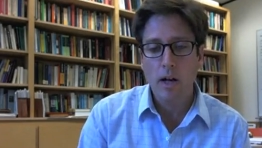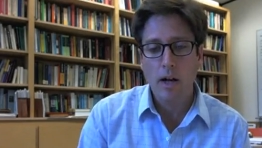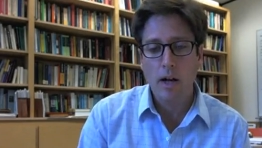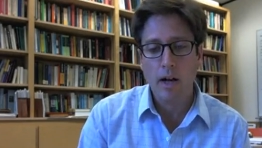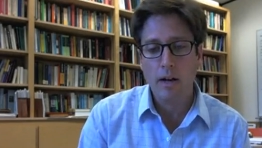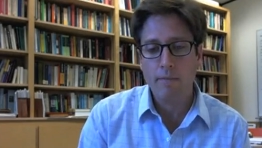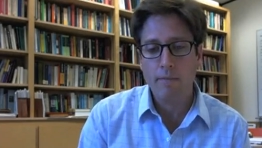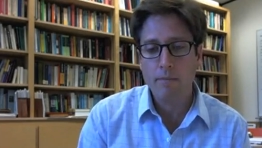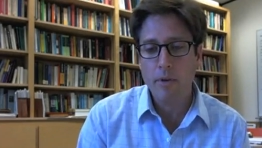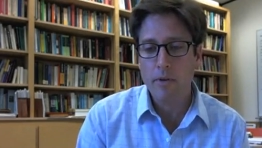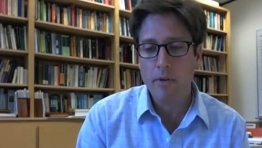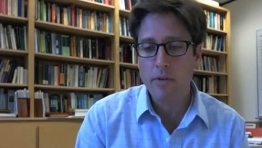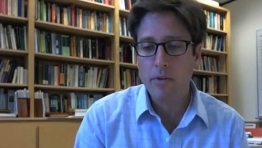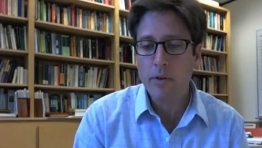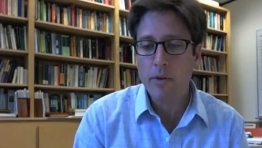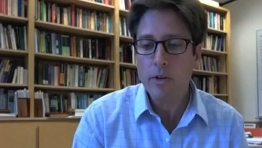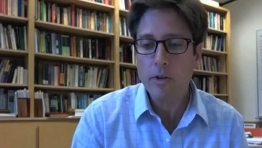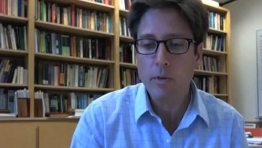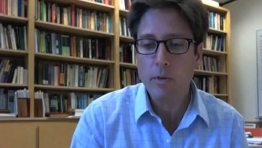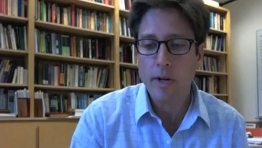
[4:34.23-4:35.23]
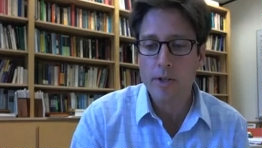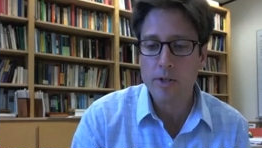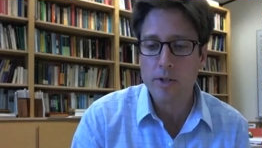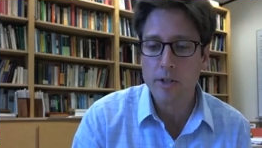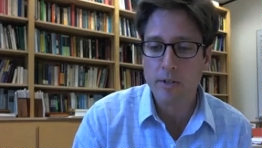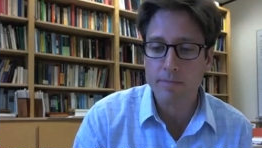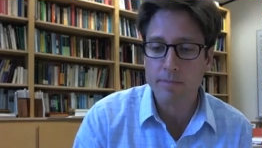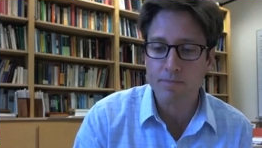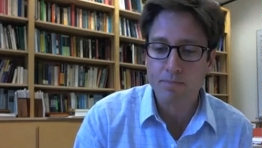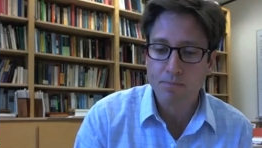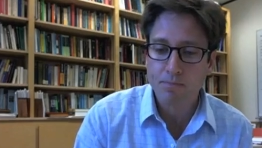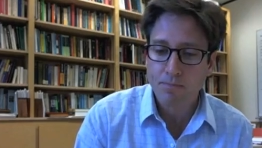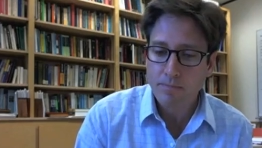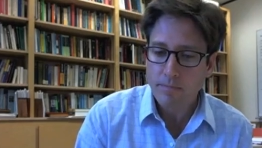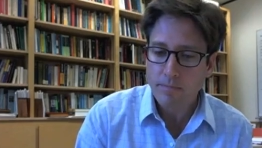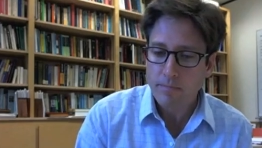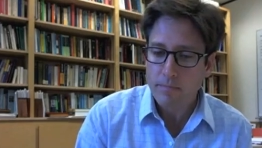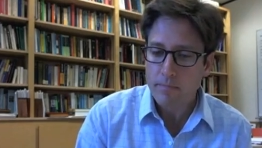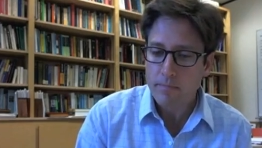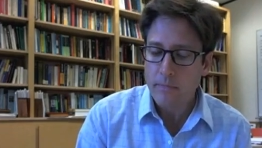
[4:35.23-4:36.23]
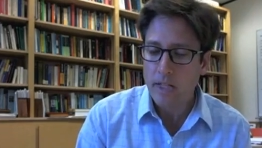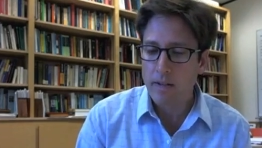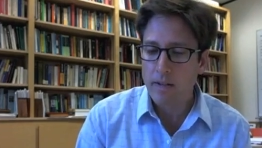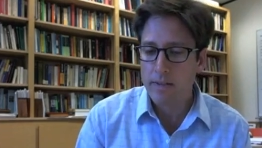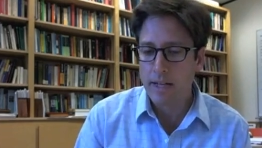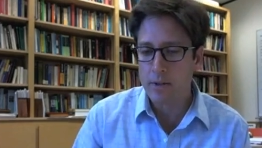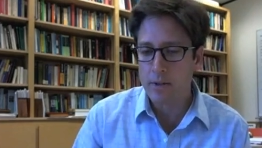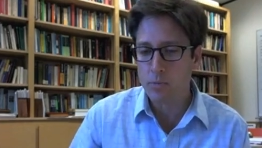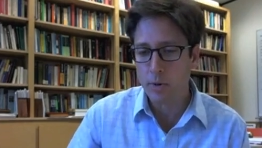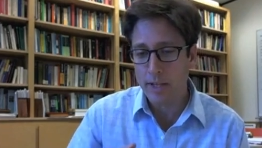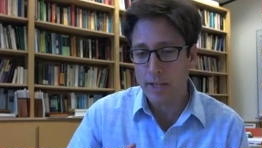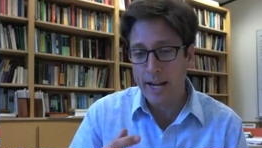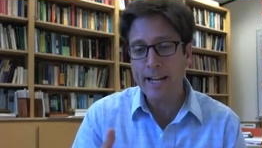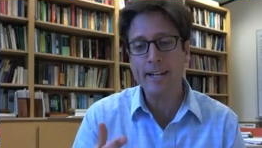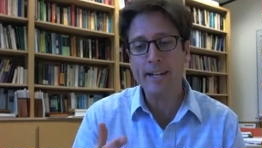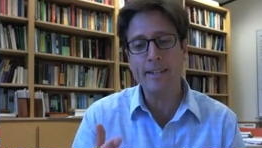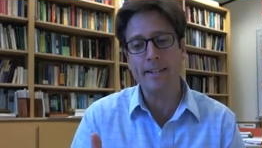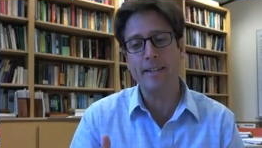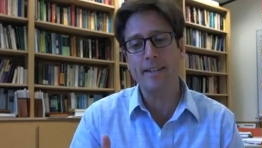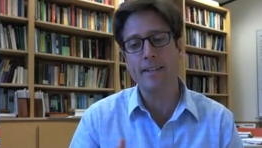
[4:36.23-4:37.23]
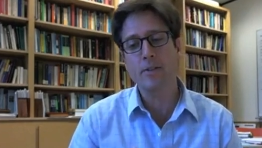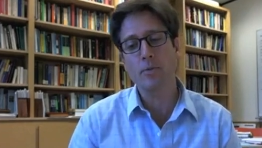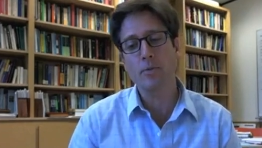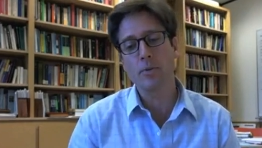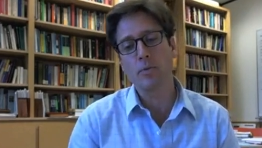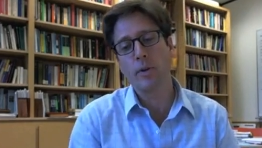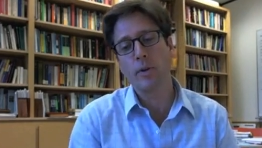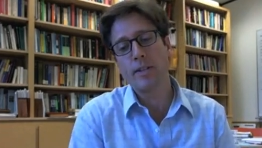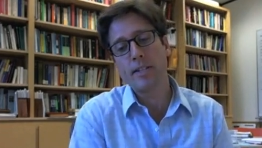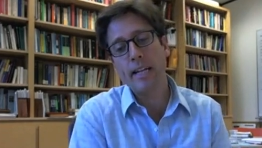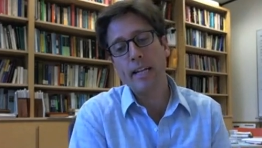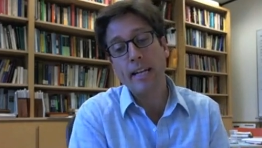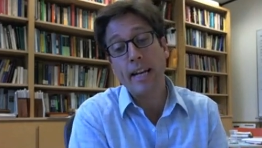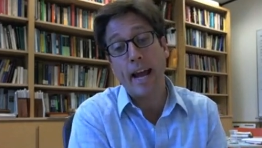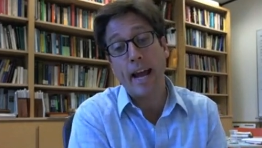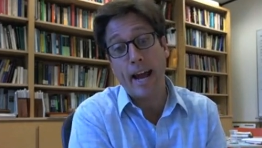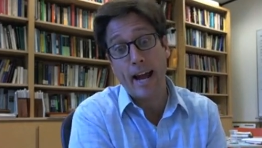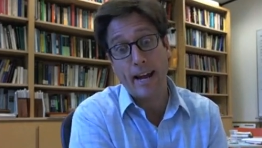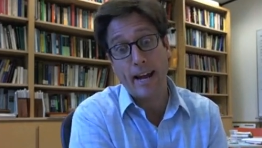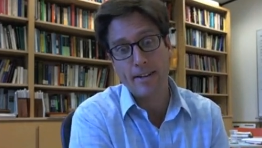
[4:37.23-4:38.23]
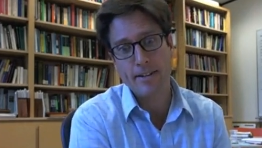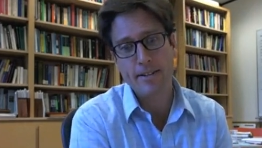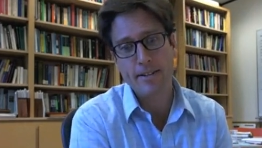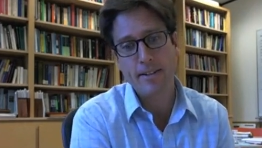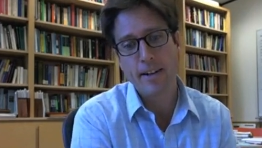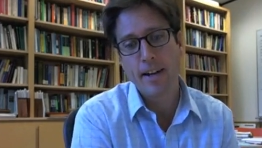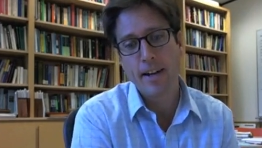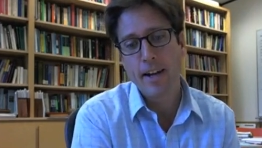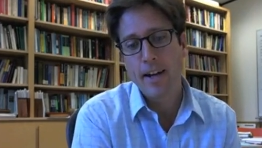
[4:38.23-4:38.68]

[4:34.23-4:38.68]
The third question that's related to this was one Tina asked,